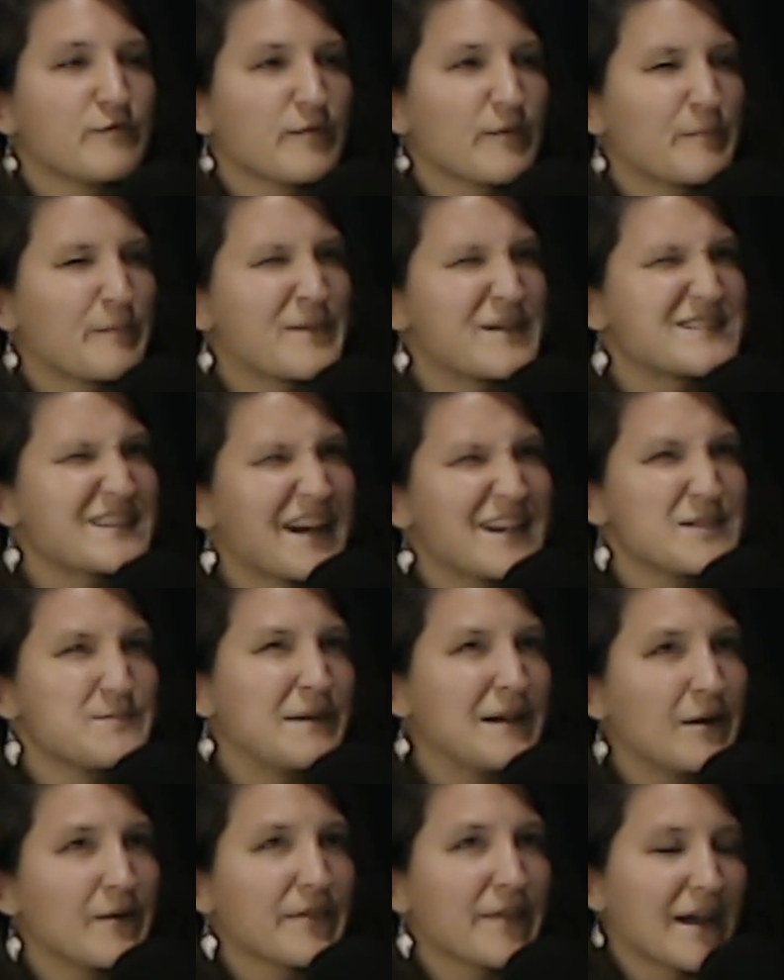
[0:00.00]
besides
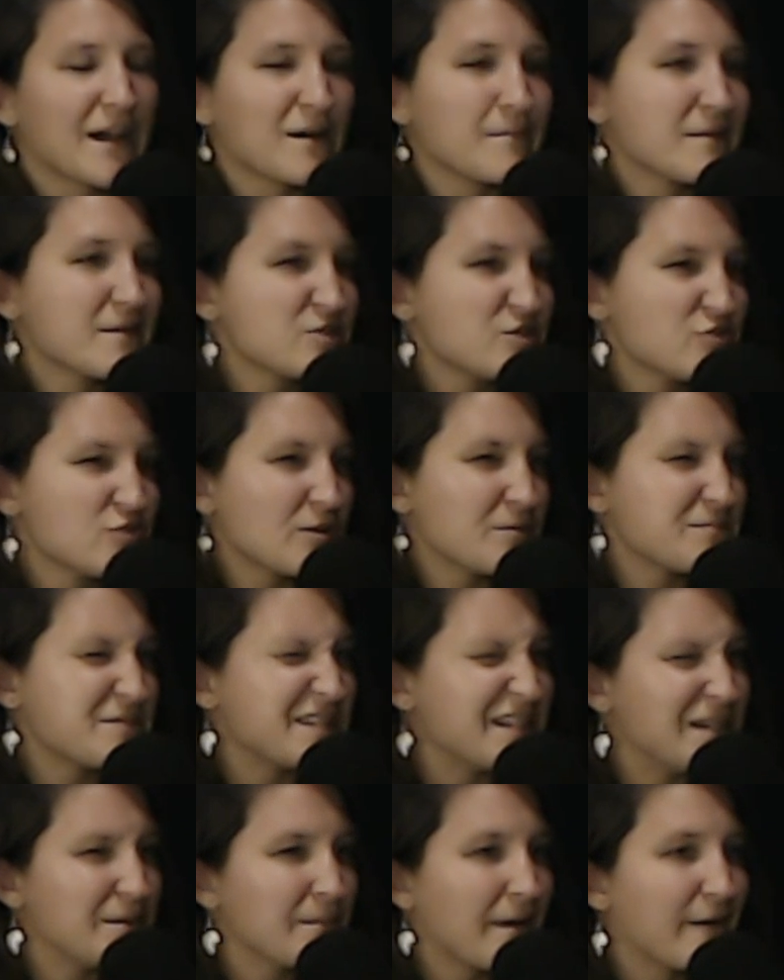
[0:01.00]
being with like a mission trip
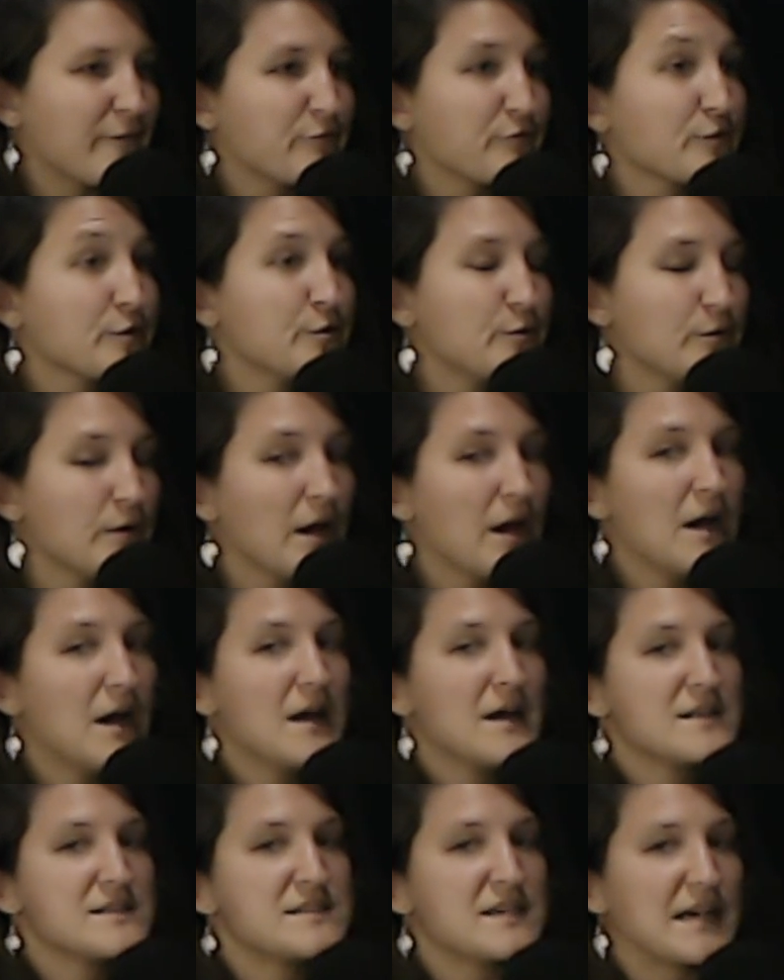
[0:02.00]
team, I flew
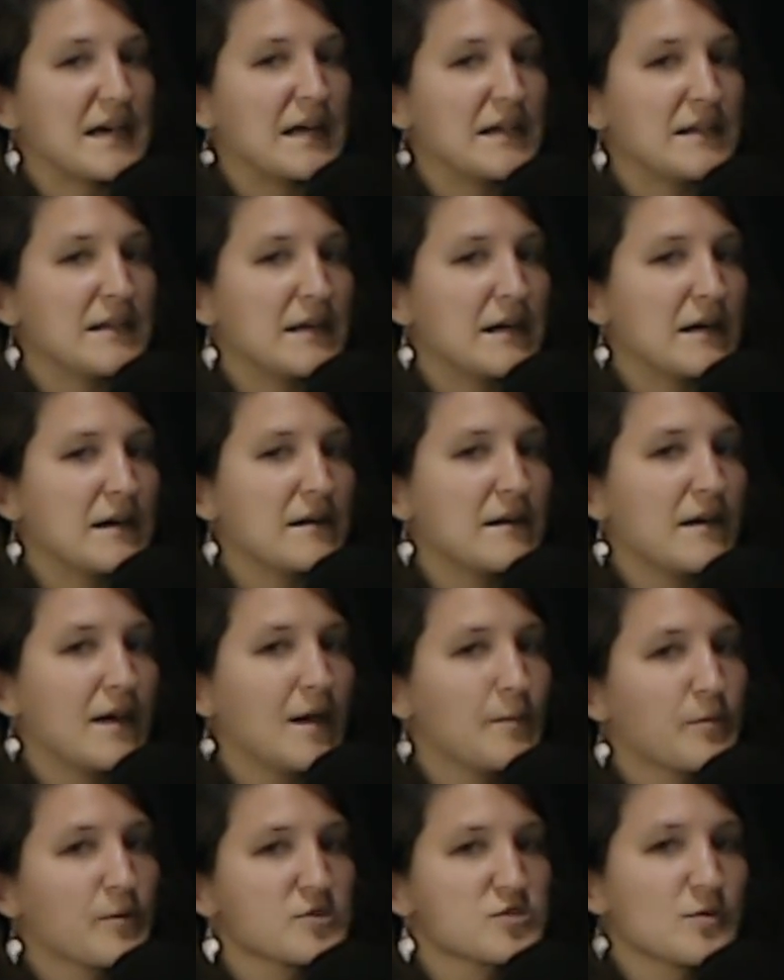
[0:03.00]
to Kenya
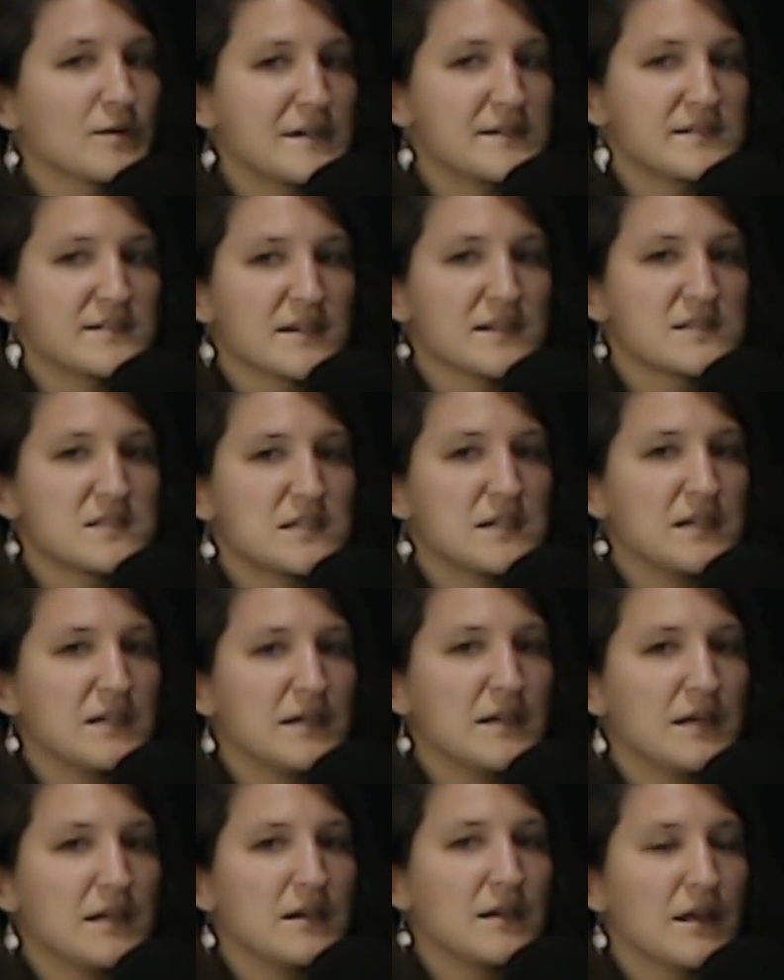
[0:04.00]
April
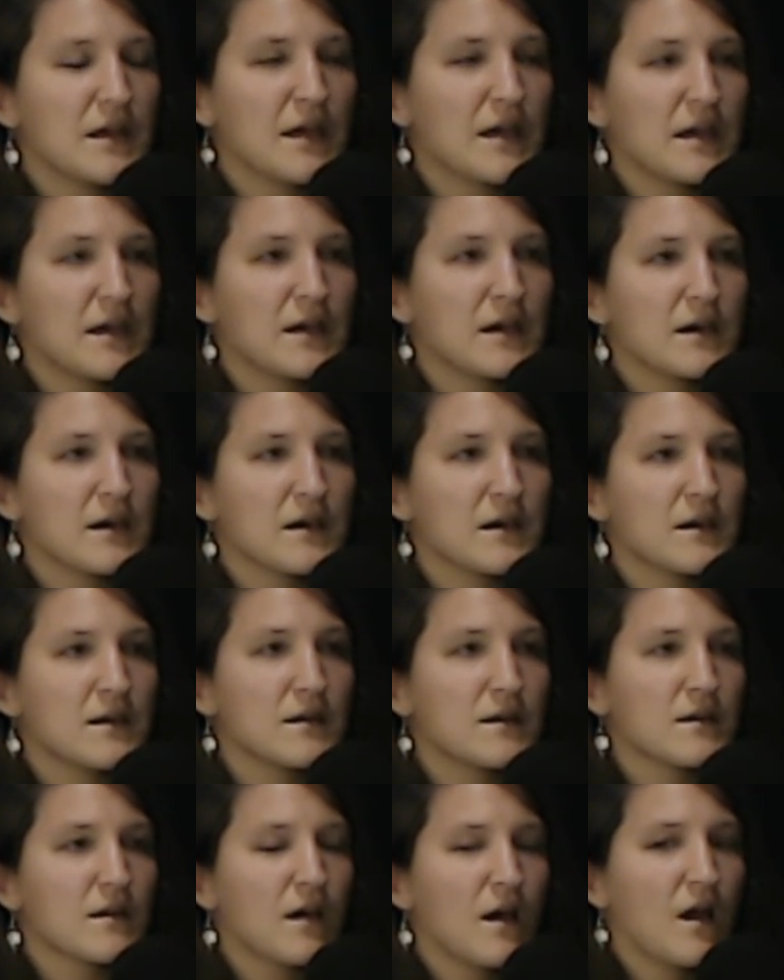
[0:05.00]
2016,
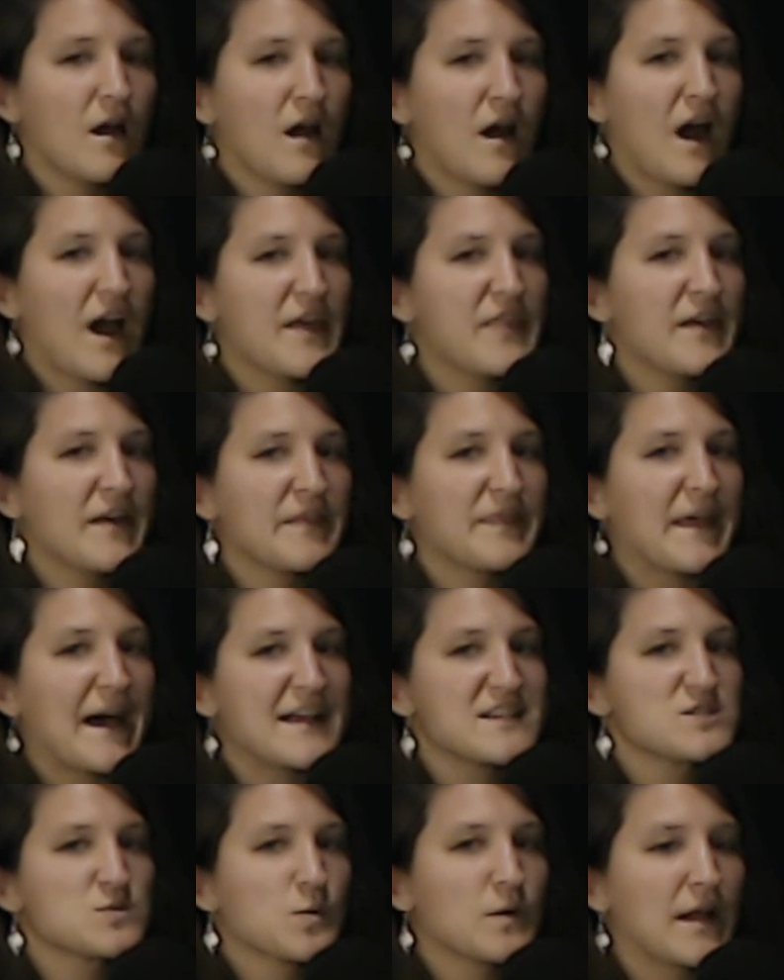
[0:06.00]
and I think
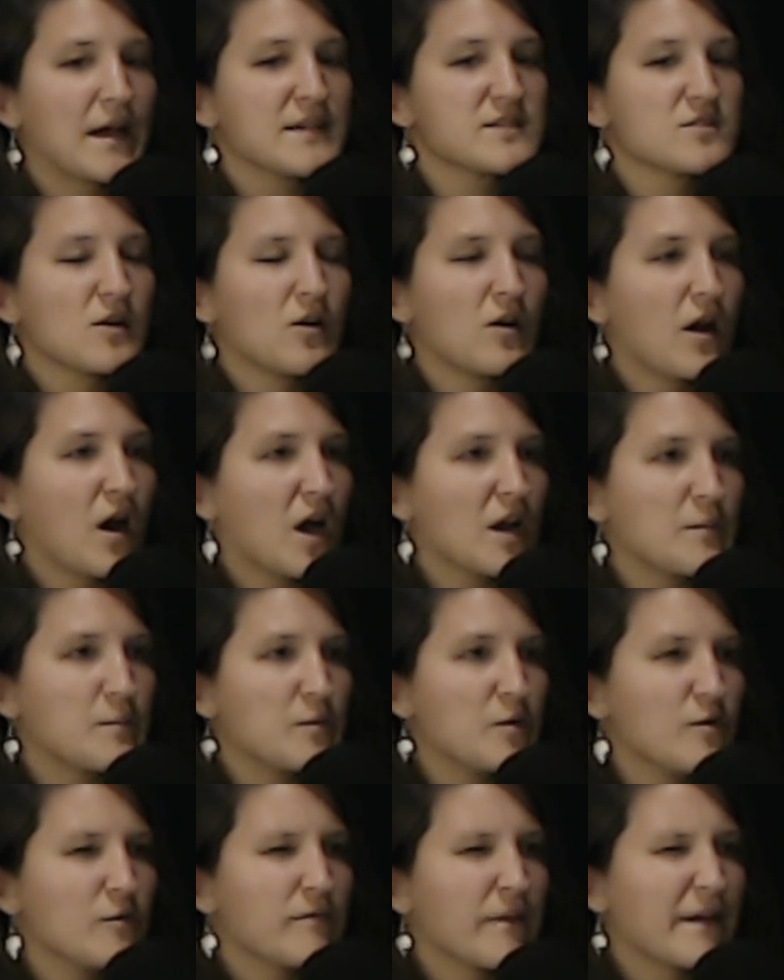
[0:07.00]
that's when I saw God
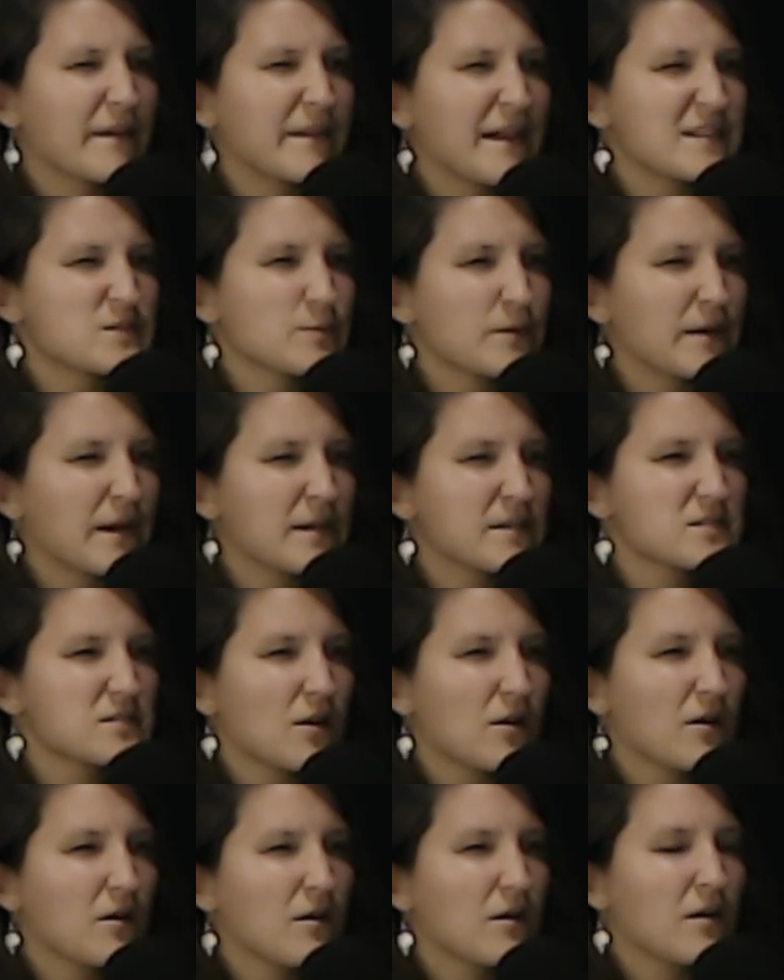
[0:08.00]
move. Like, that's when I
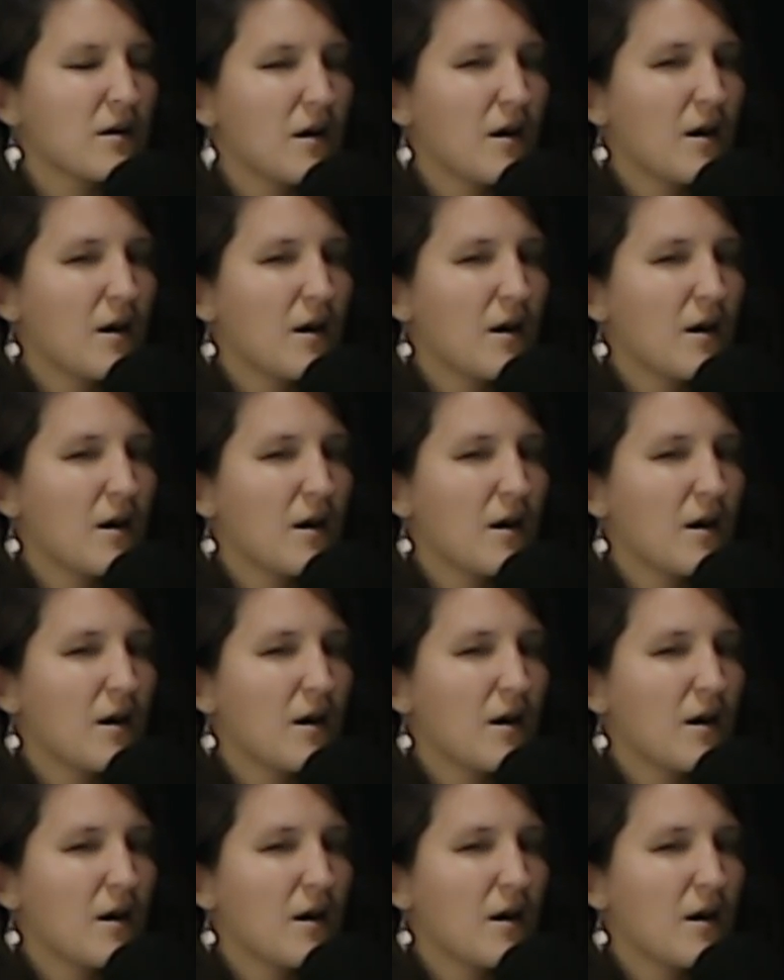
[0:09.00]
saw